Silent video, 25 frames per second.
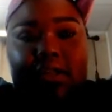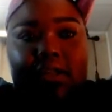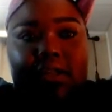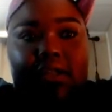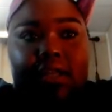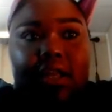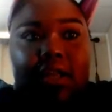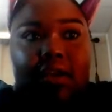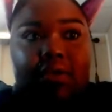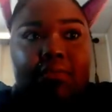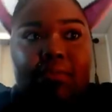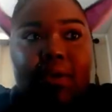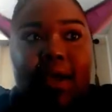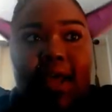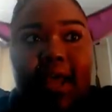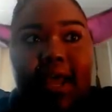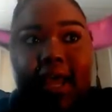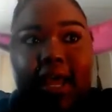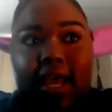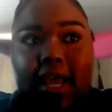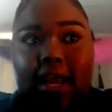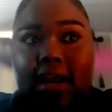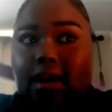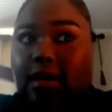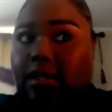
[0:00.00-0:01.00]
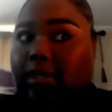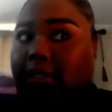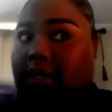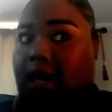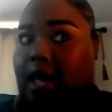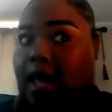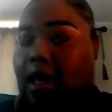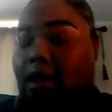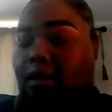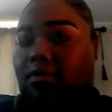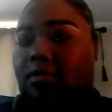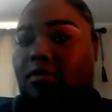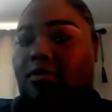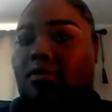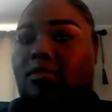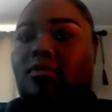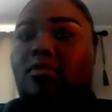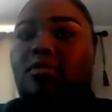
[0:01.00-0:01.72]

take my hair down,